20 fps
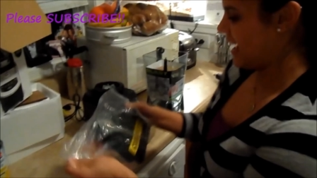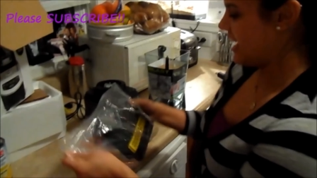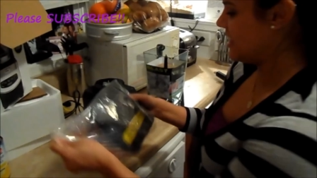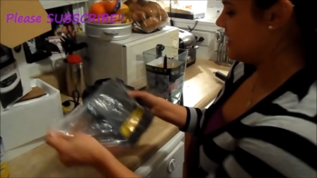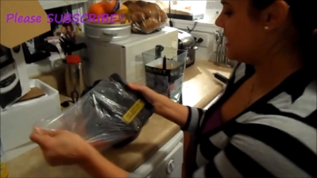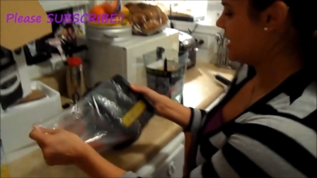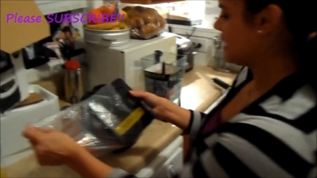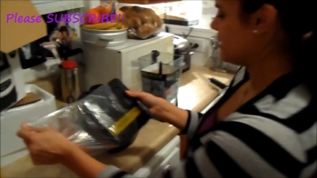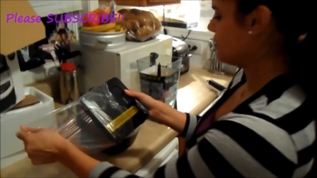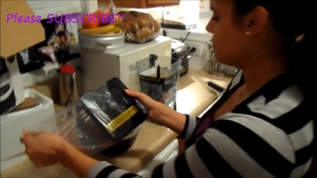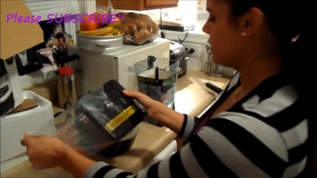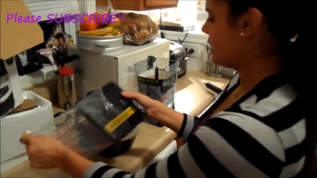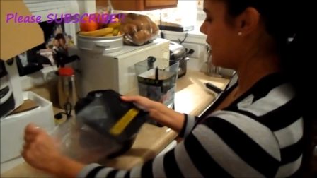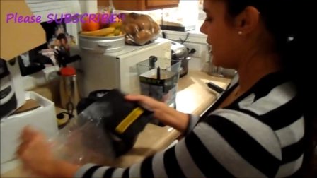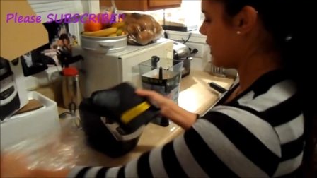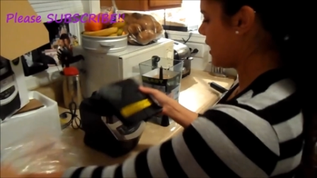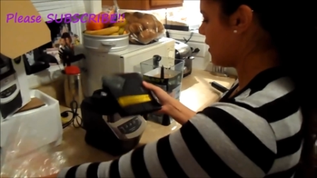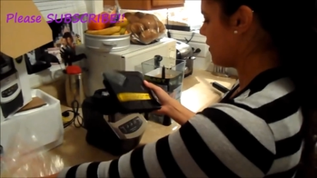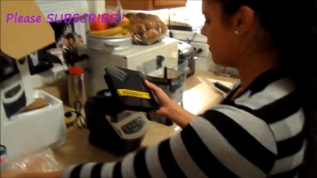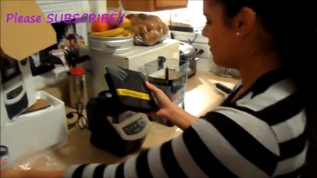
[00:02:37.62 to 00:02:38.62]
And then we
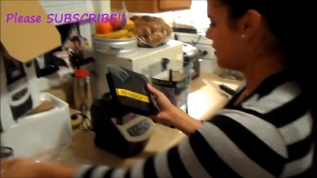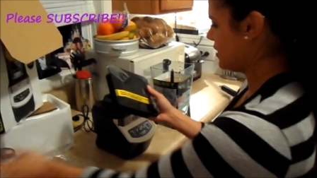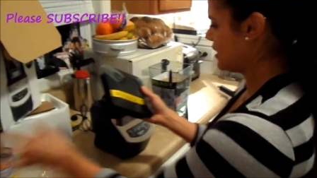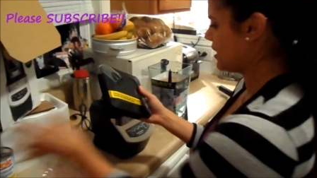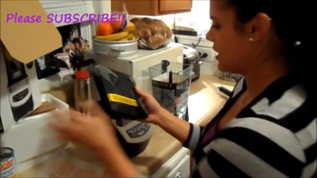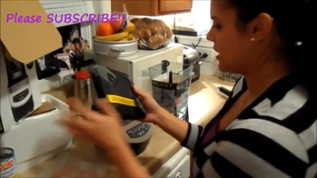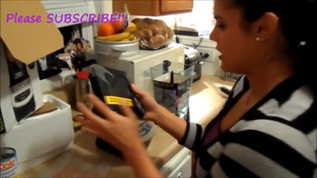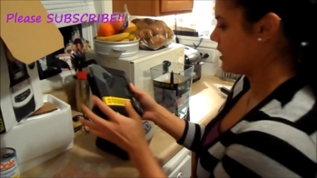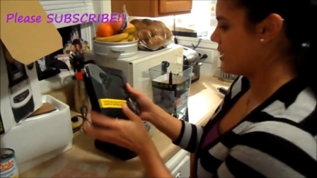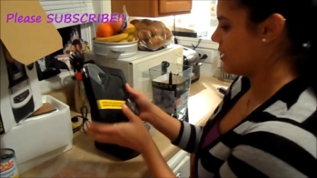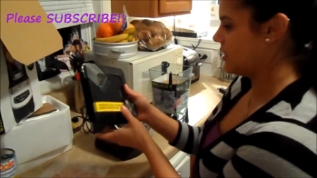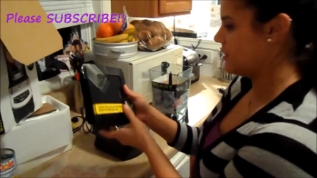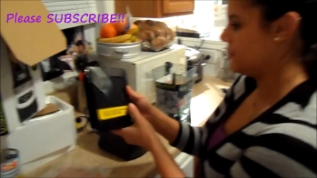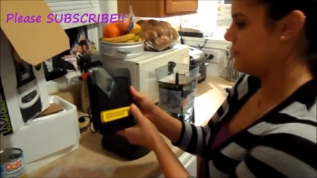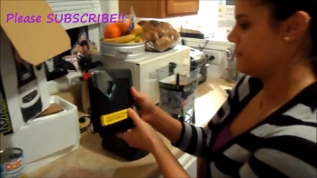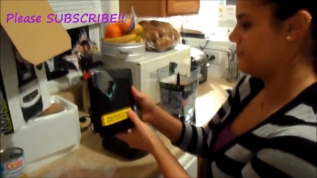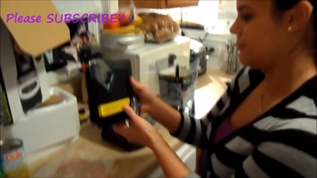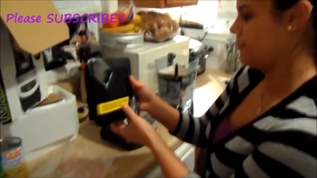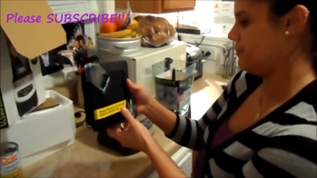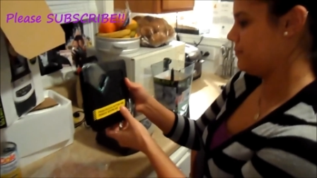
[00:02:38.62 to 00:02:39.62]
have the
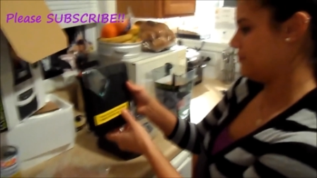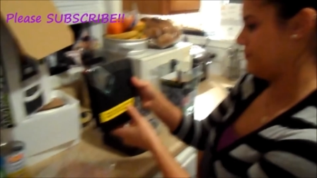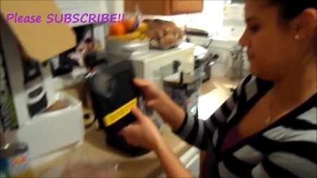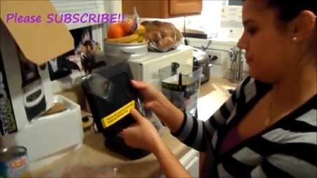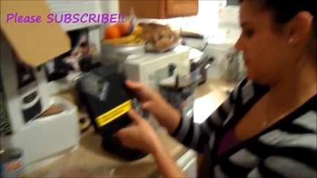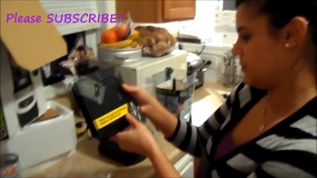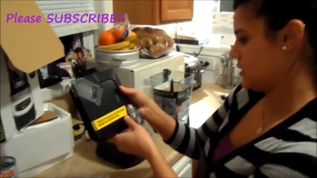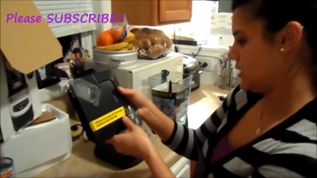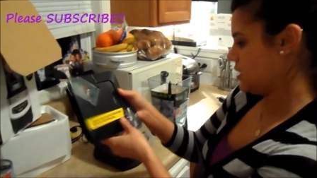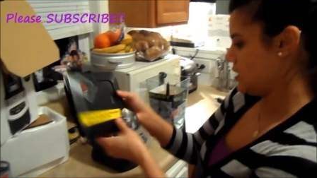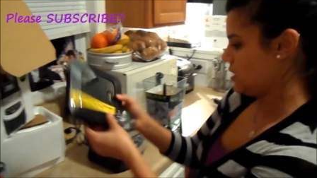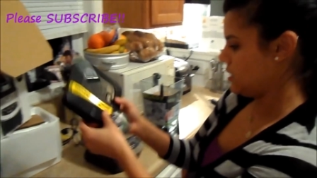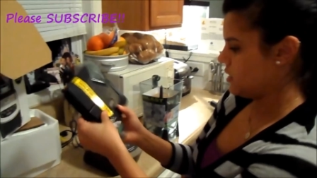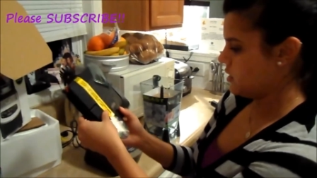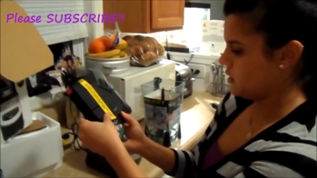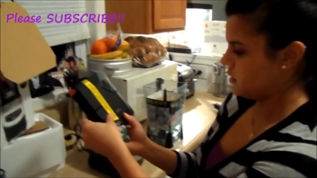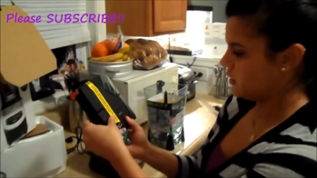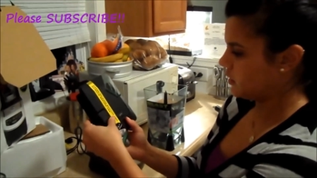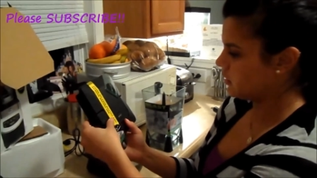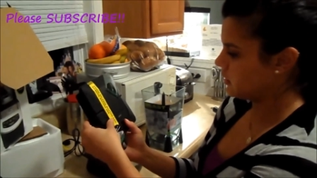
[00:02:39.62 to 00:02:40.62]

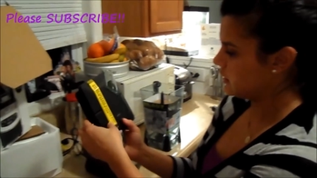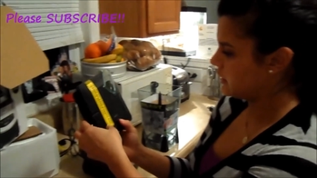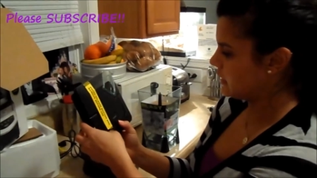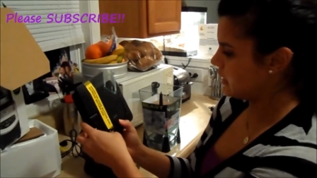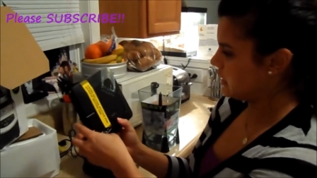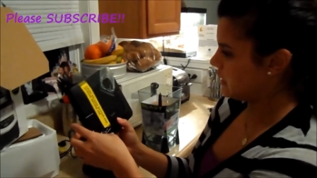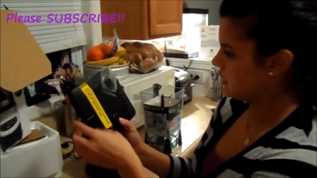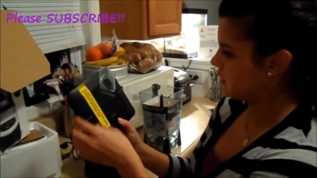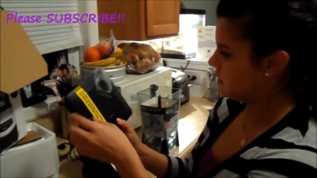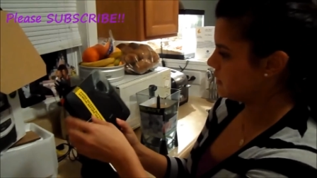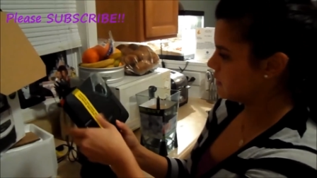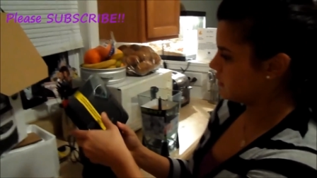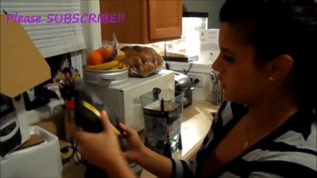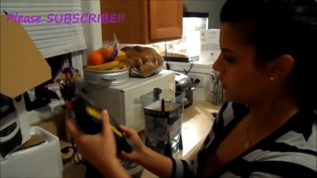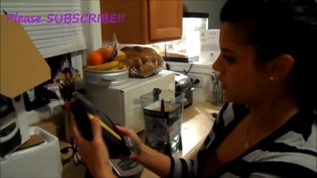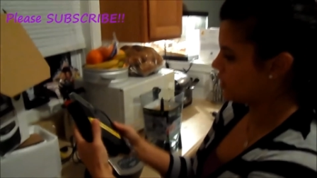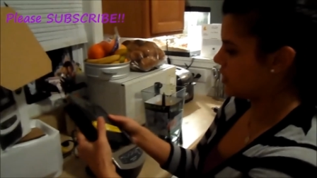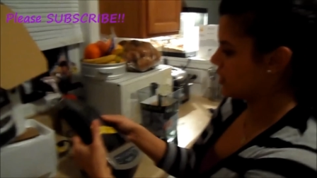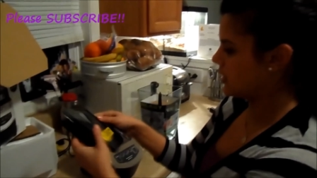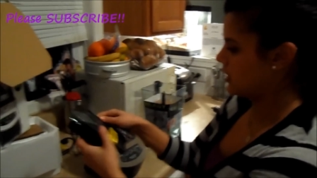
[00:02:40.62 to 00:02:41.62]
the lid, the
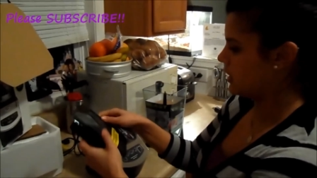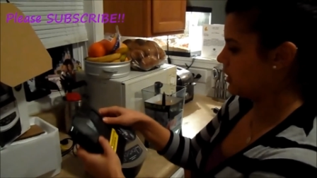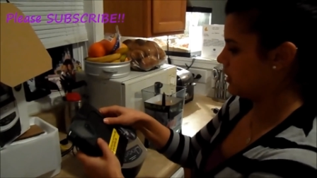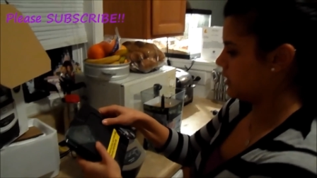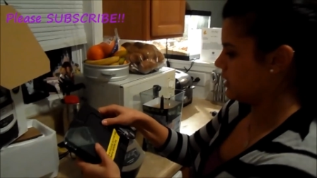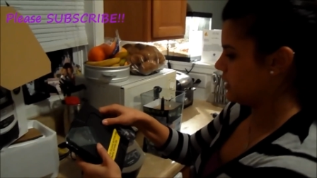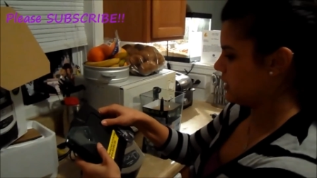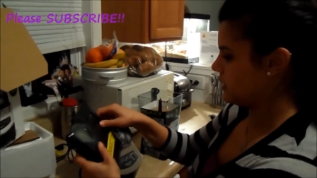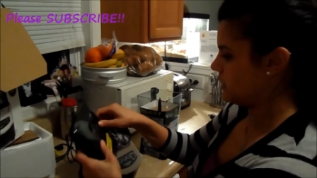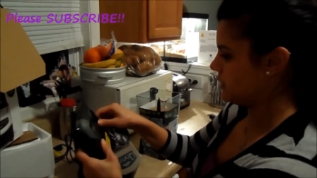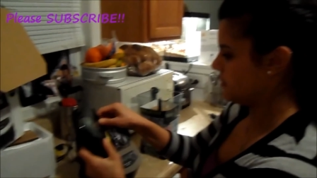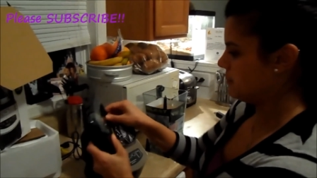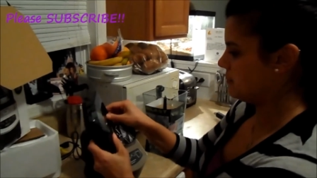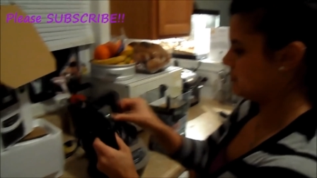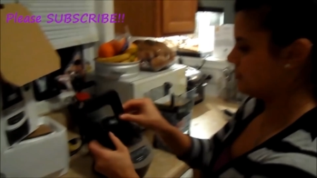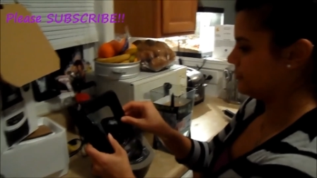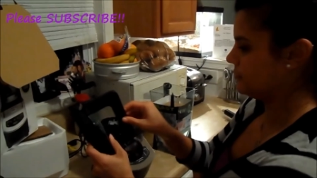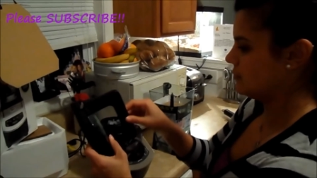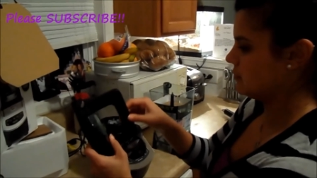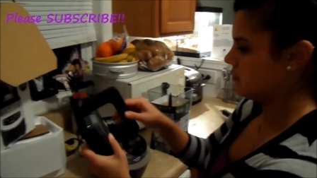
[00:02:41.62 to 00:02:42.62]
locking lid,
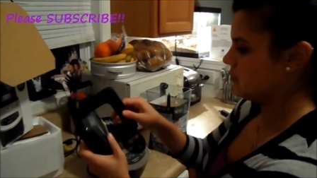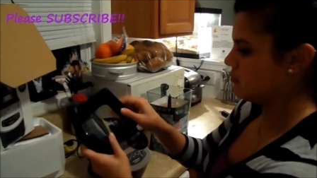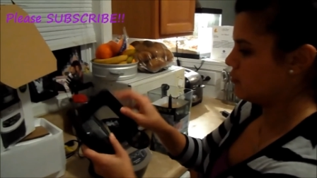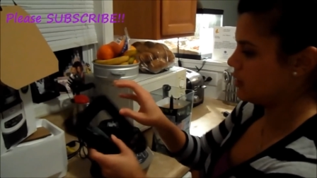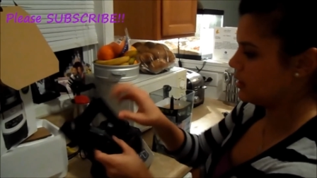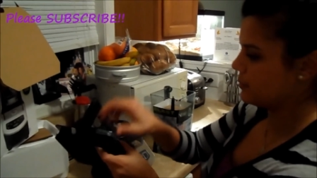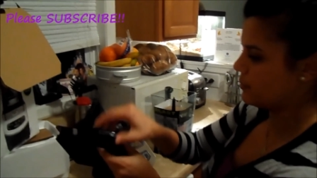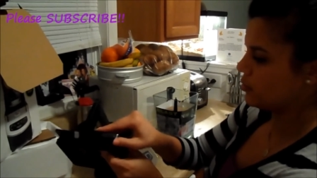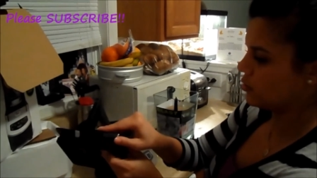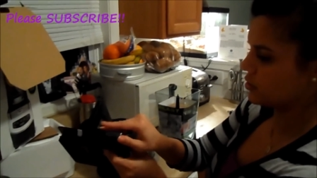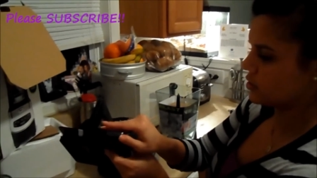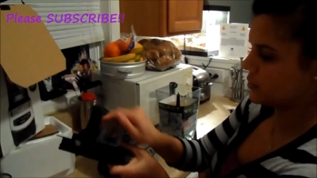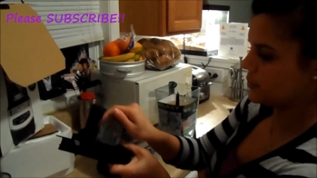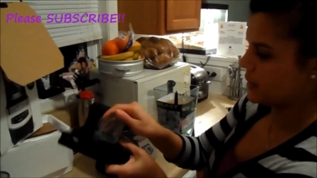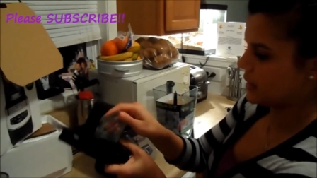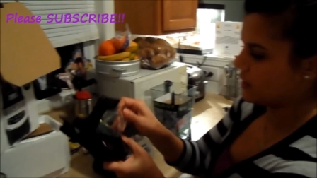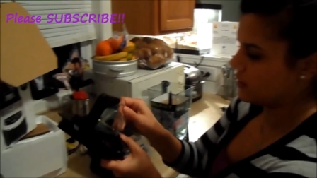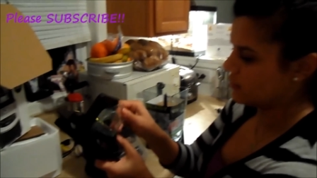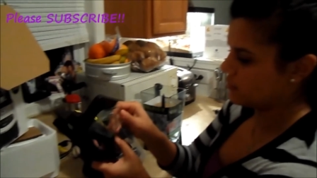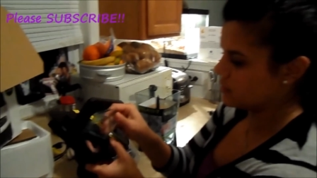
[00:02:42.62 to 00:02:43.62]
with a pour
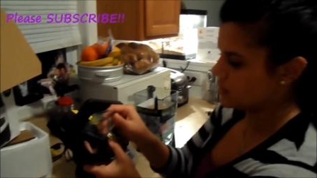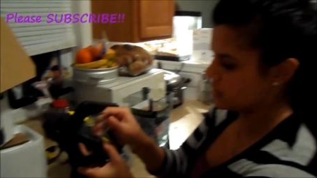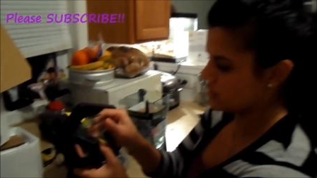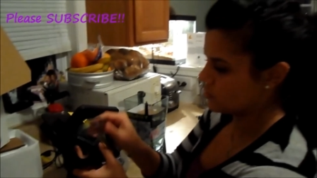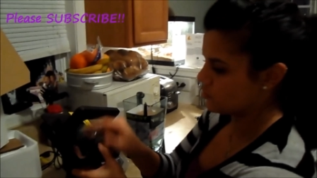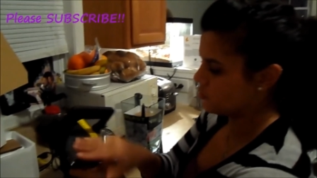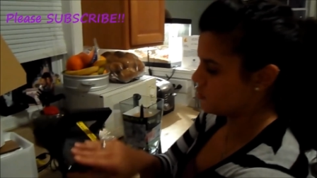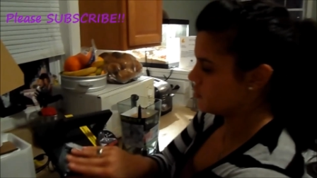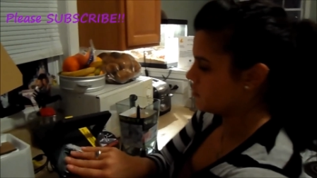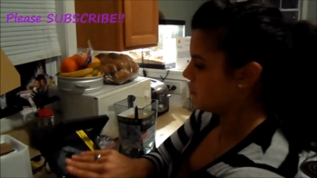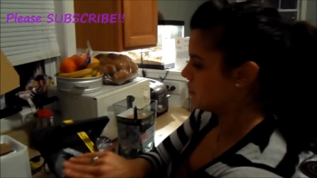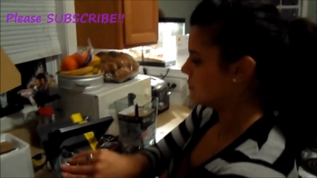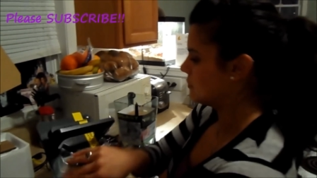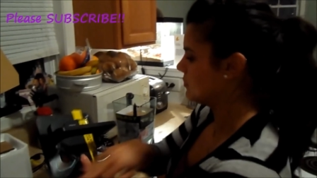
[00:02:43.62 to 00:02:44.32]
spout, which is cool.